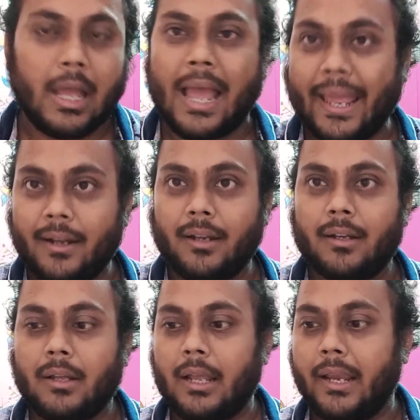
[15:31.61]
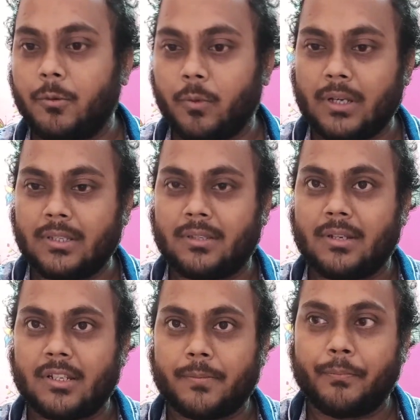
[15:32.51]
and it was
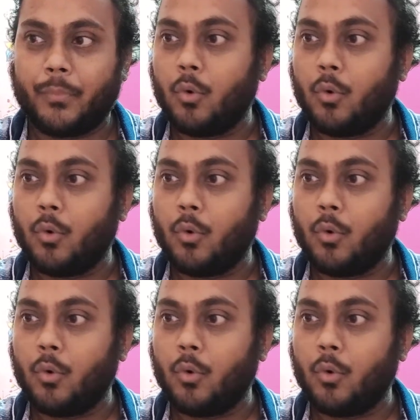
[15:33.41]
just